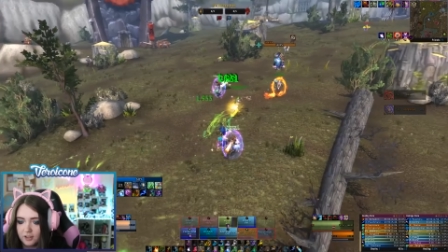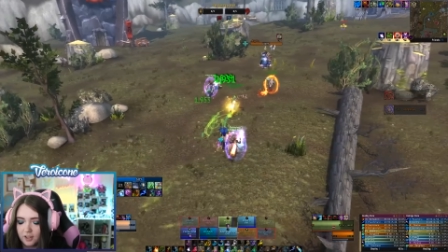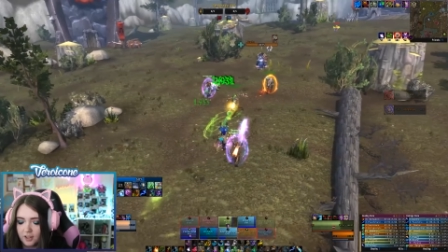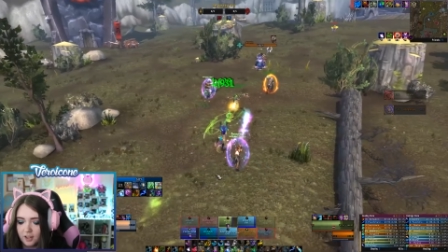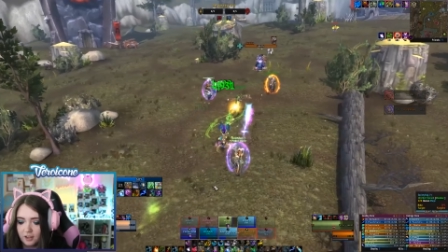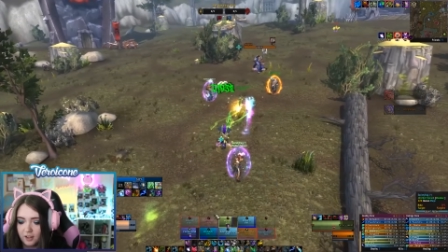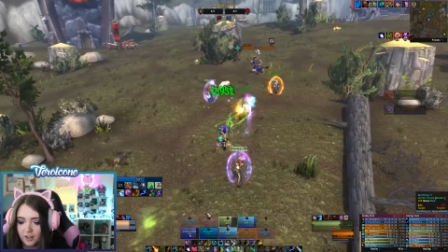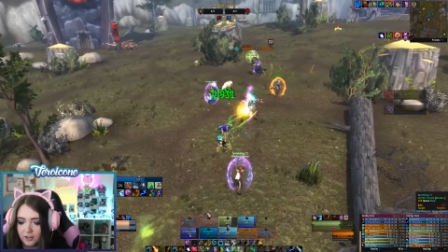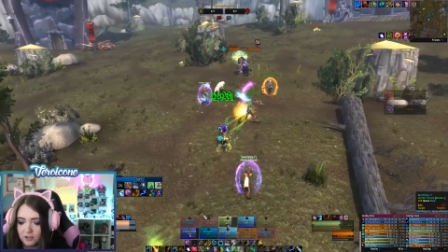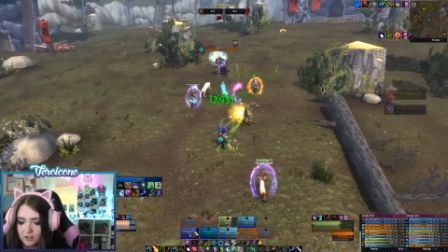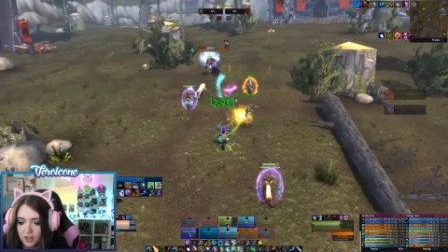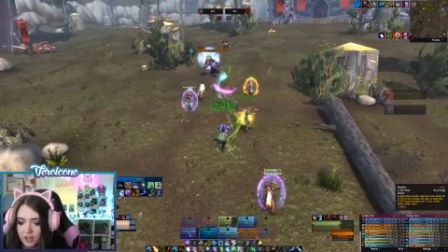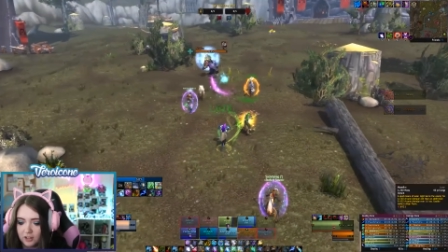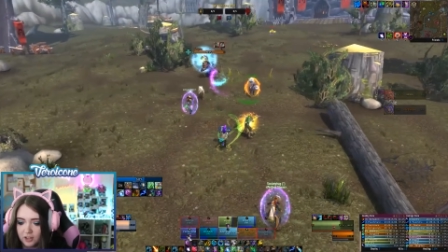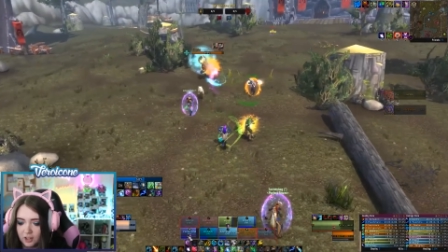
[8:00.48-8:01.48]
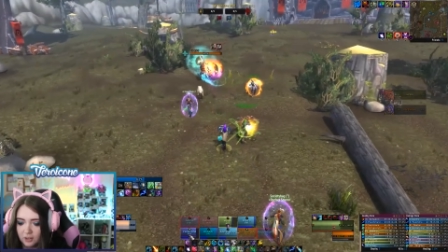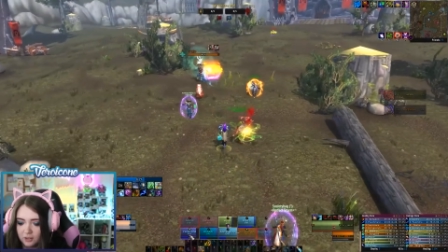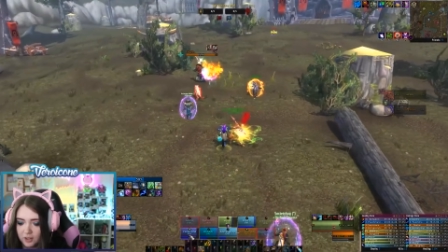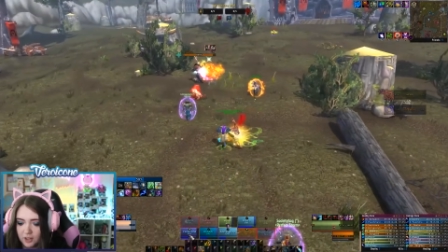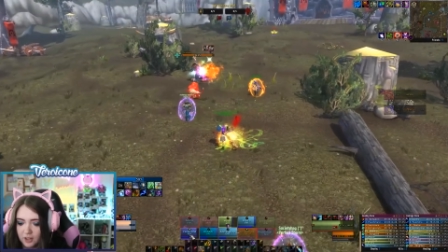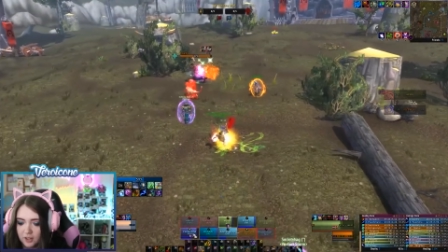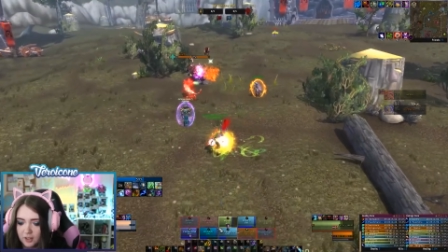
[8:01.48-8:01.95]
the other guy's trash. I don't
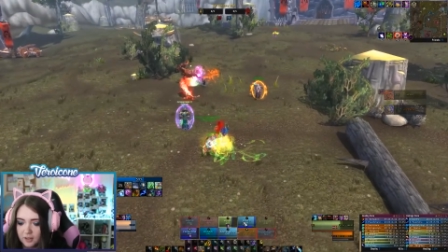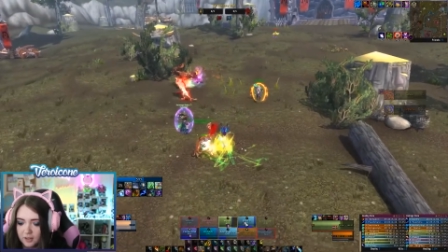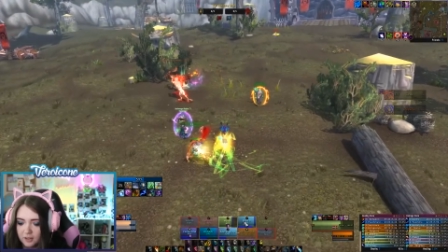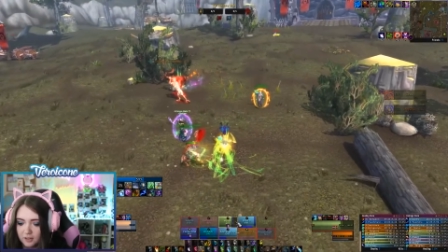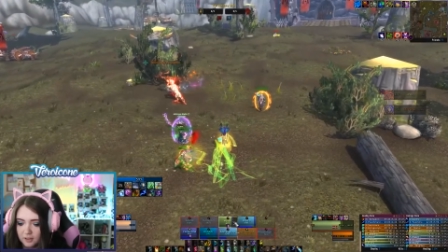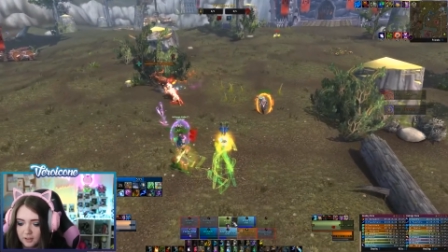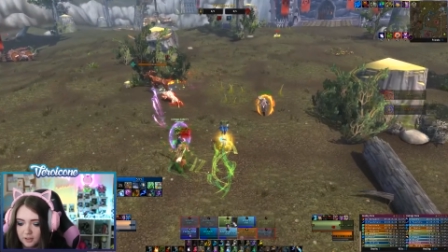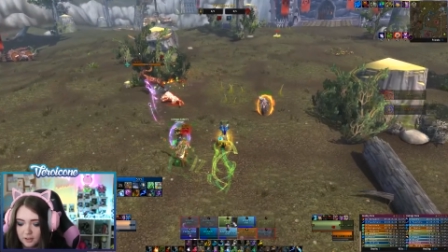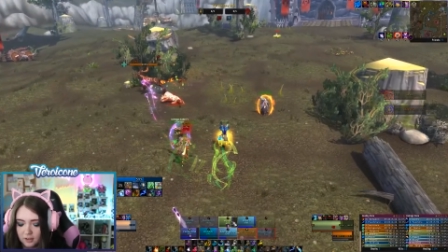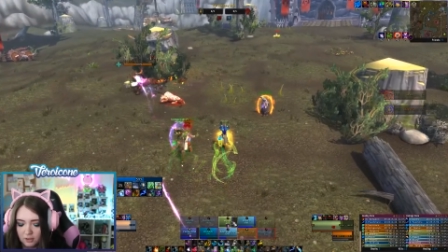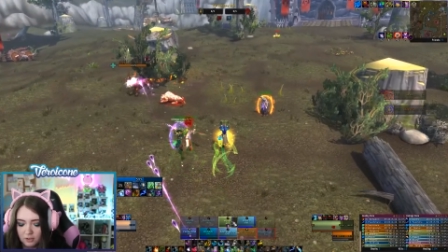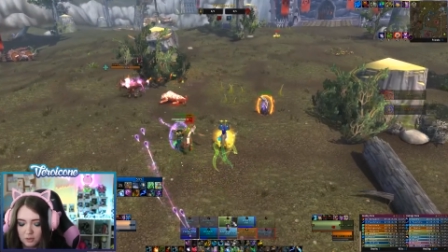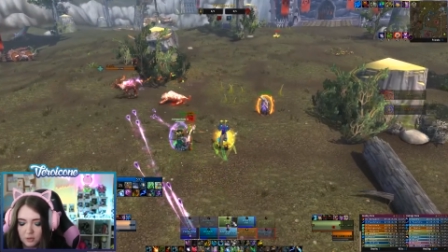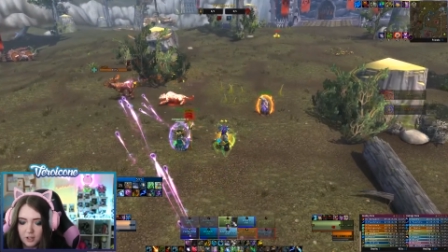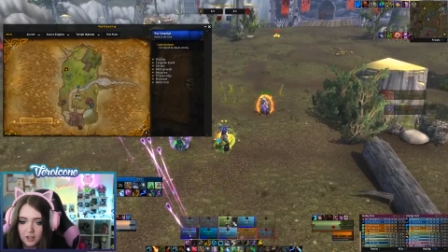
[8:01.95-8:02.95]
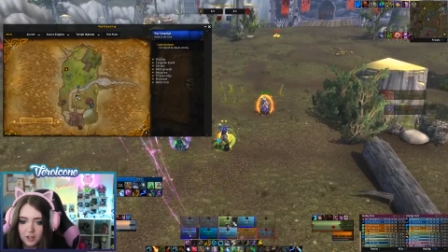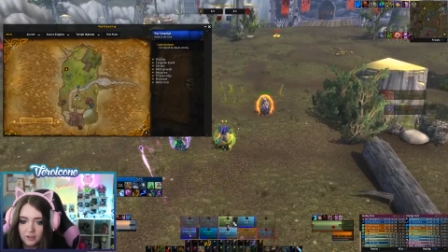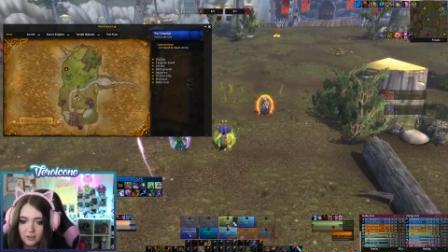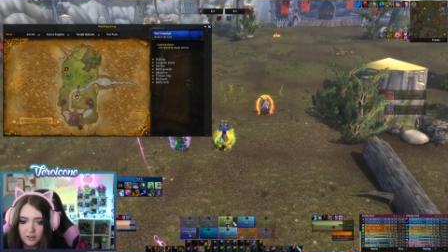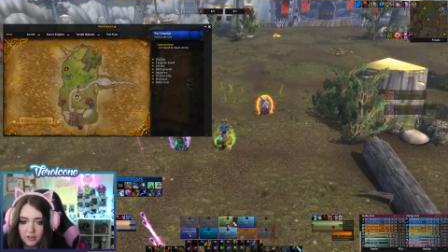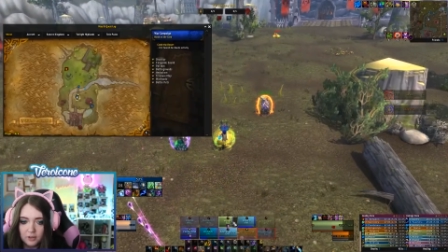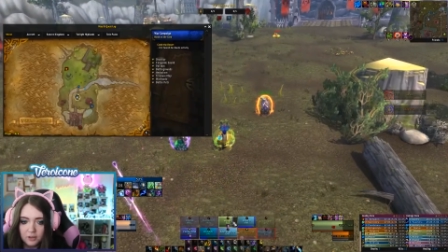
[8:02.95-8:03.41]
think he is. I don't know where he is,
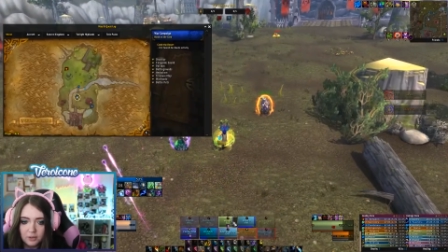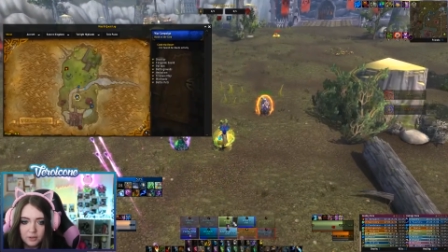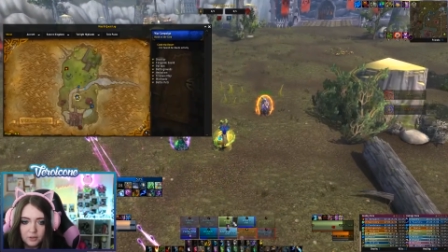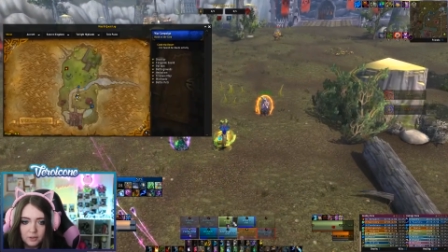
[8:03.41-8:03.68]
though.